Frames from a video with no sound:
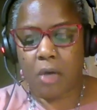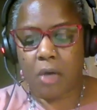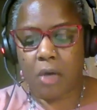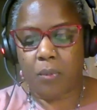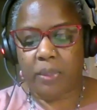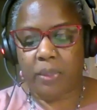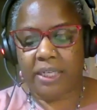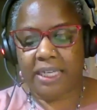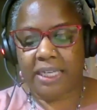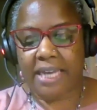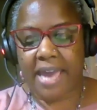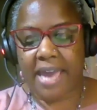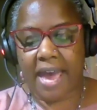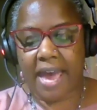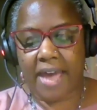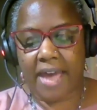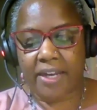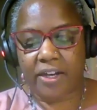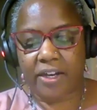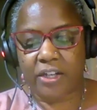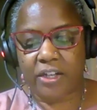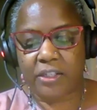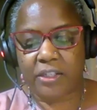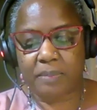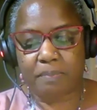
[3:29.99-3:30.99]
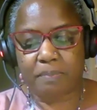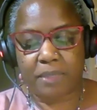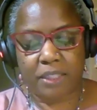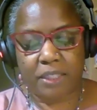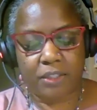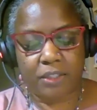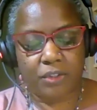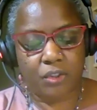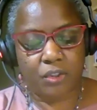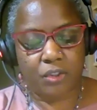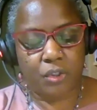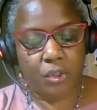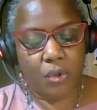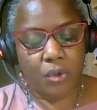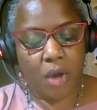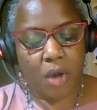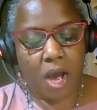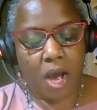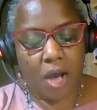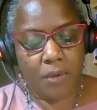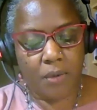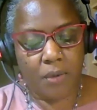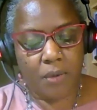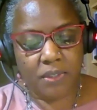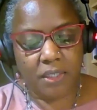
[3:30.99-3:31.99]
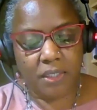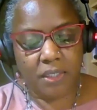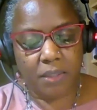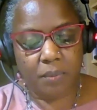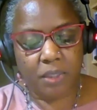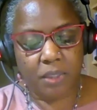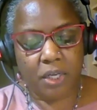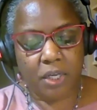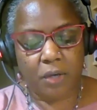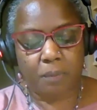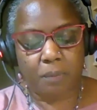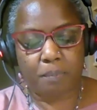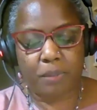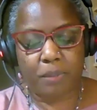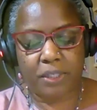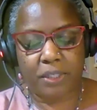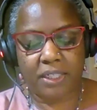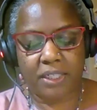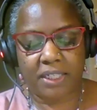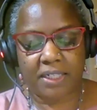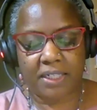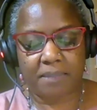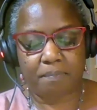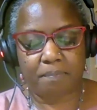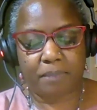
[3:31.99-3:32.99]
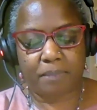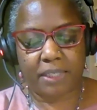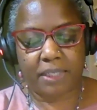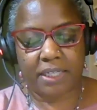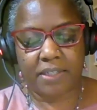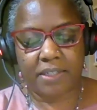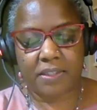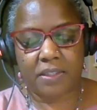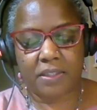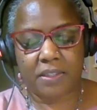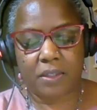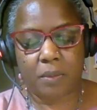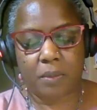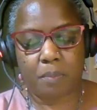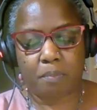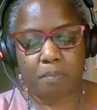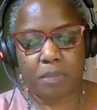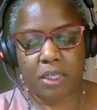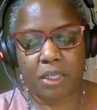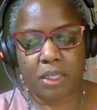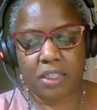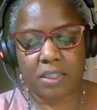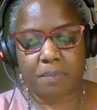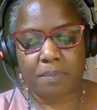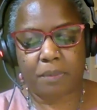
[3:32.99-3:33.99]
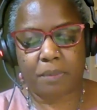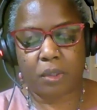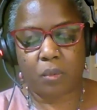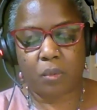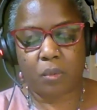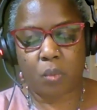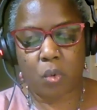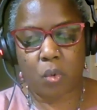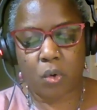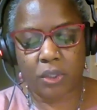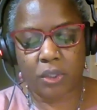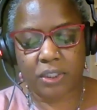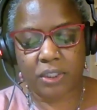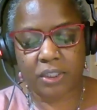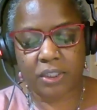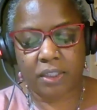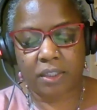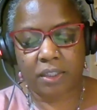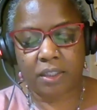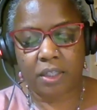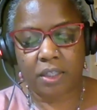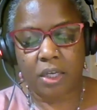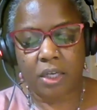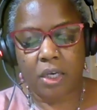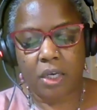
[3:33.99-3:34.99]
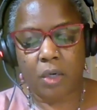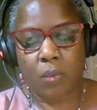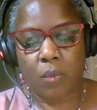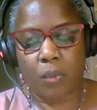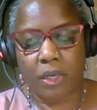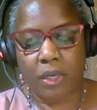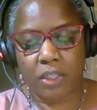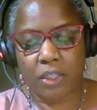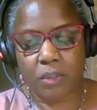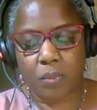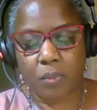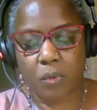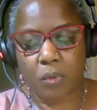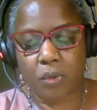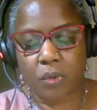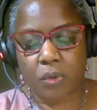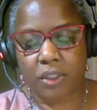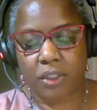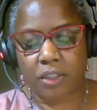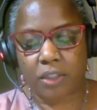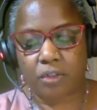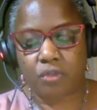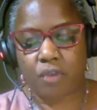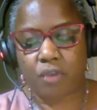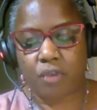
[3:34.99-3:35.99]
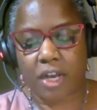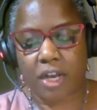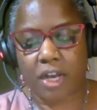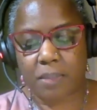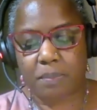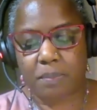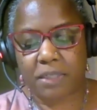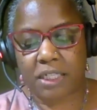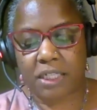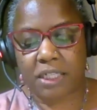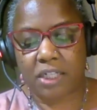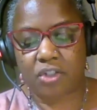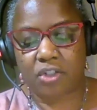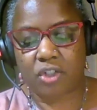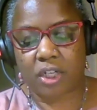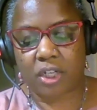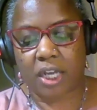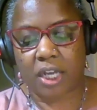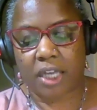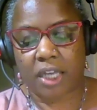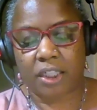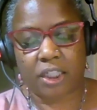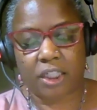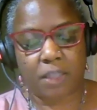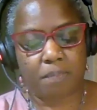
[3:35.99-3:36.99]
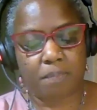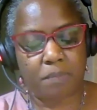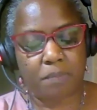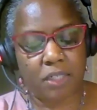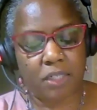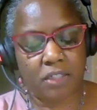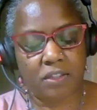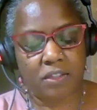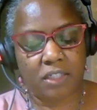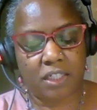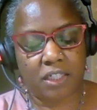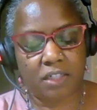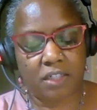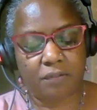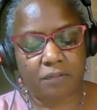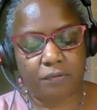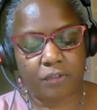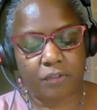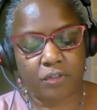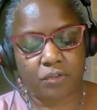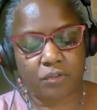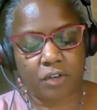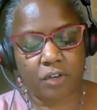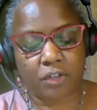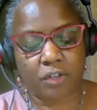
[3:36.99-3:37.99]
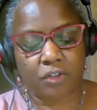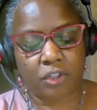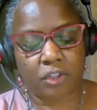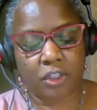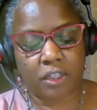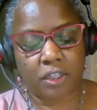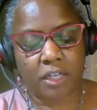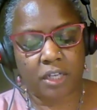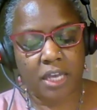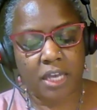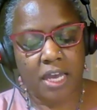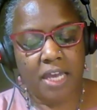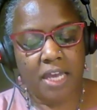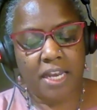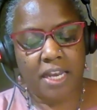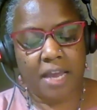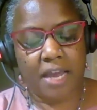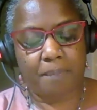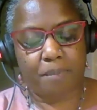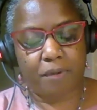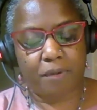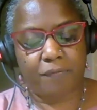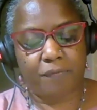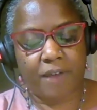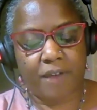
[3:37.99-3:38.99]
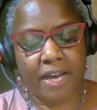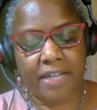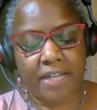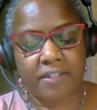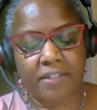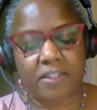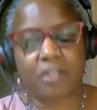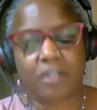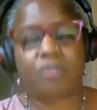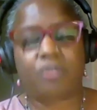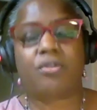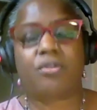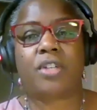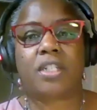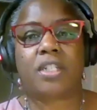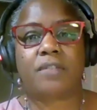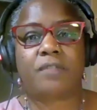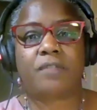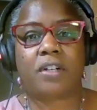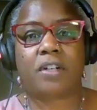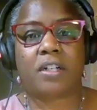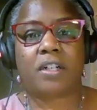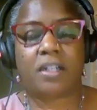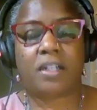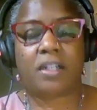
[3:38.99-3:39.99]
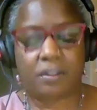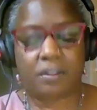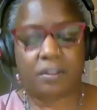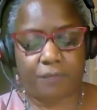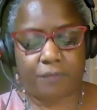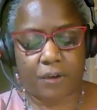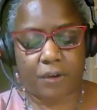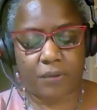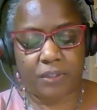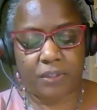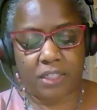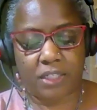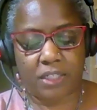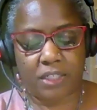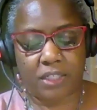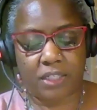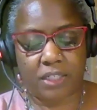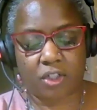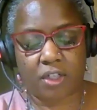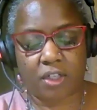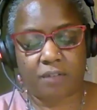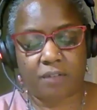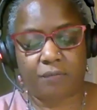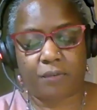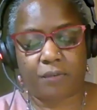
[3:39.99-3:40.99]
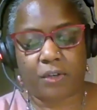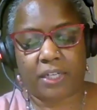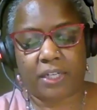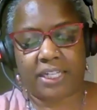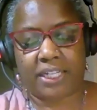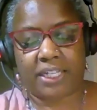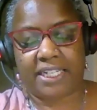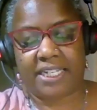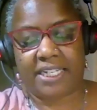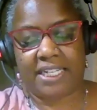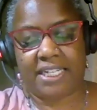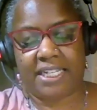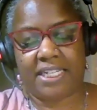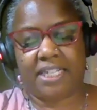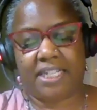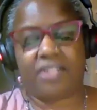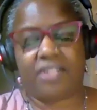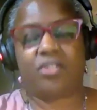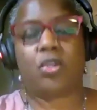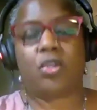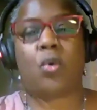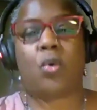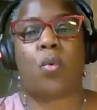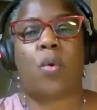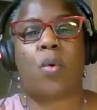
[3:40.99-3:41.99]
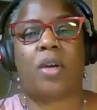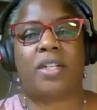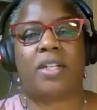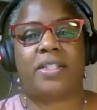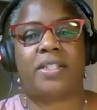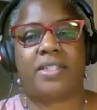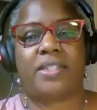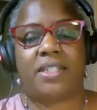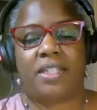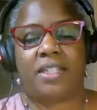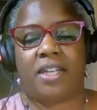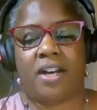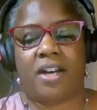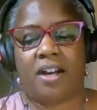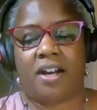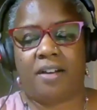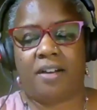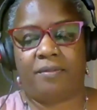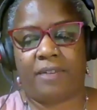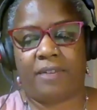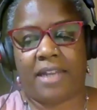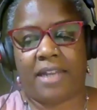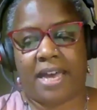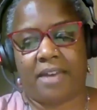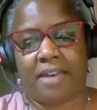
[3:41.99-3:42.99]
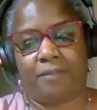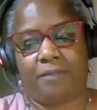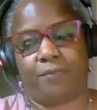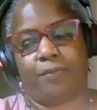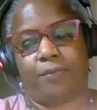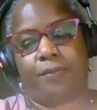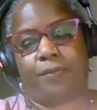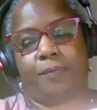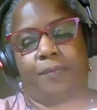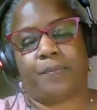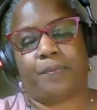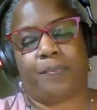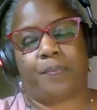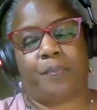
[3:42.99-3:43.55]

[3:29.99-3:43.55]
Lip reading: We cannot build new housing without putting in place the municipal water, wastewater, transportation, and community infrastructure that provides the critical foundation for Canadians' quality of life."